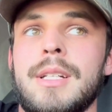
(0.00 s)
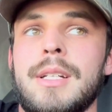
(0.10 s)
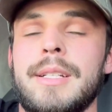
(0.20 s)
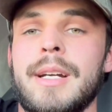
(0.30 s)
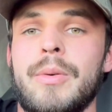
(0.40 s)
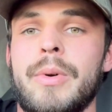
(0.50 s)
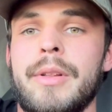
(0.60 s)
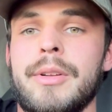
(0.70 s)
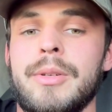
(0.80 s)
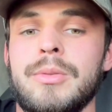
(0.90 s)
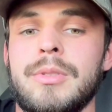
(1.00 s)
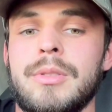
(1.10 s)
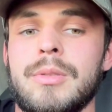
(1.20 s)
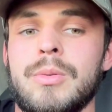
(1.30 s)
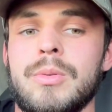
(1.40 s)
yeah, one of
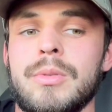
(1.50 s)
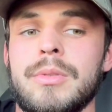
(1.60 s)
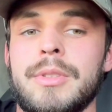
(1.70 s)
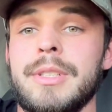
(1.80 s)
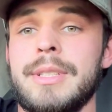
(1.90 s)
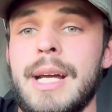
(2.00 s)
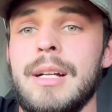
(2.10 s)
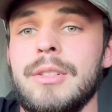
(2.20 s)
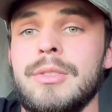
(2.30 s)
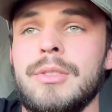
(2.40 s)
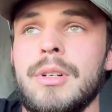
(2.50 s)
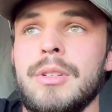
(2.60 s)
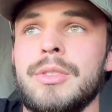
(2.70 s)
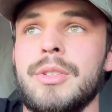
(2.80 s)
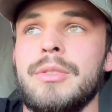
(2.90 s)
those, or the salads
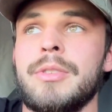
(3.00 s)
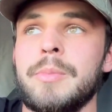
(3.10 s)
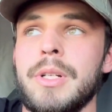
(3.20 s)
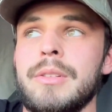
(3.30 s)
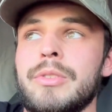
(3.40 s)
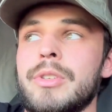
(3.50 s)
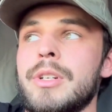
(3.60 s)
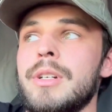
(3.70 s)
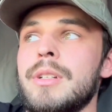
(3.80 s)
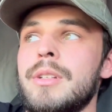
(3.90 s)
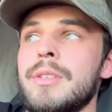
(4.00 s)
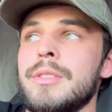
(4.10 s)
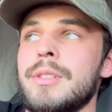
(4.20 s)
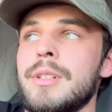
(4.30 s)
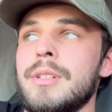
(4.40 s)
also from Love's are good.
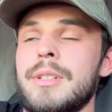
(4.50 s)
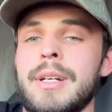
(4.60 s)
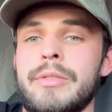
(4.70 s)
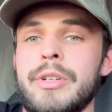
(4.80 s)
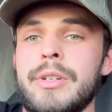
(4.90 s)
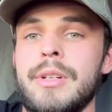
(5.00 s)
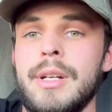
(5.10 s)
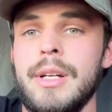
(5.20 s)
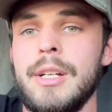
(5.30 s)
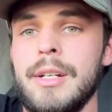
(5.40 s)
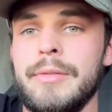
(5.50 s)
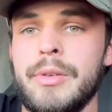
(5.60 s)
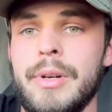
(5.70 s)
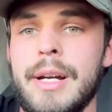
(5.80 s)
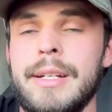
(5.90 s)
They have a good
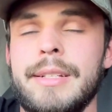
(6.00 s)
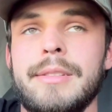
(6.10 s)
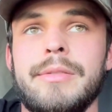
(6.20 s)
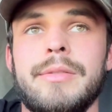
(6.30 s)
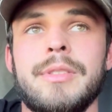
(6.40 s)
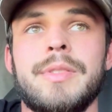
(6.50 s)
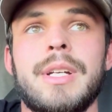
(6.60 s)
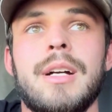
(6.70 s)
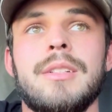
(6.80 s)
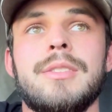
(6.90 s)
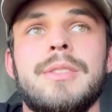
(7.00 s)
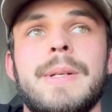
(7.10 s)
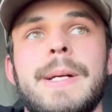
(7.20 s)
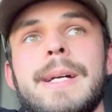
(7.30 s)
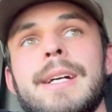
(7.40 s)
variety of salads.
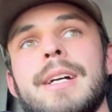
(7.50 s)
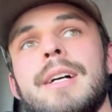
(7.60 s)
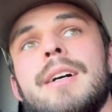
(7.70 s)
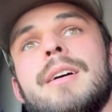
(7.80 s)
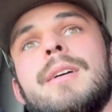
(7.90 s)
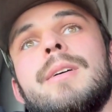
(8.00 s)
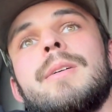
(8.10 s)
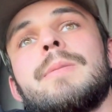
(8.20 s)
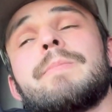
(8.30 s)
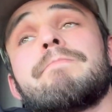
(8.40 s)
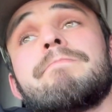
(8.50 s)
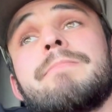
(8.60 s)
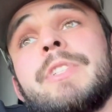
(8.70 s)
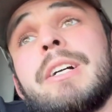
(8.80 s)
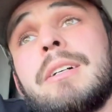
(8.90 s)

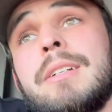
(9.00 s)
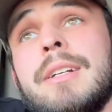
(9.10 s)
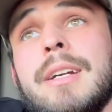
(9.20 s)
Yeah, and I